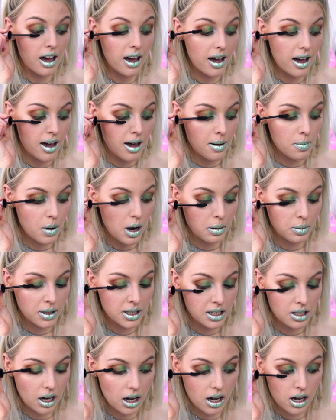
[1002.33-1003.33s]

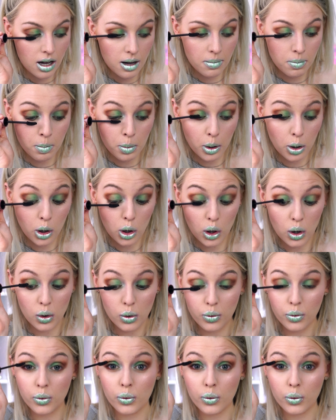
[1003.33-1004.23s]
Probably not, but